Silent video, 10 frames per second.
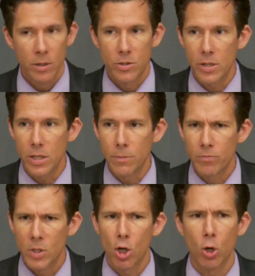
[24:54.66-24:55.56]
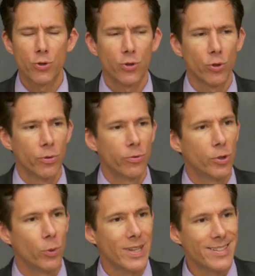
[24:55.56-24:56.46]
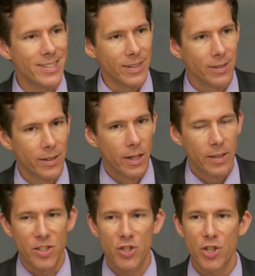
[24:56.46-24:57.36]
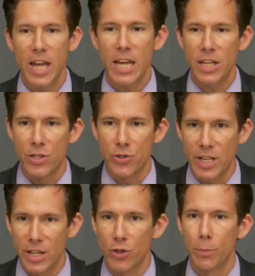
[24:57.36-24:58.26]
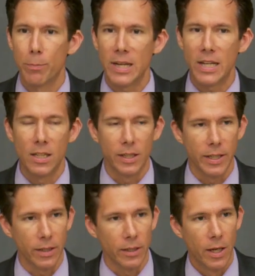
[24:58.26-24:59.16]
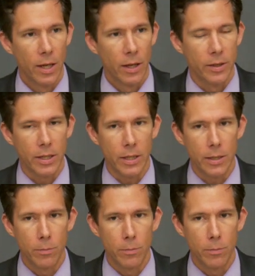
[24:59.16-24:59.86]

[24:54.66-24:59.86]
to the cultural fluidity, the change, the intermingling, the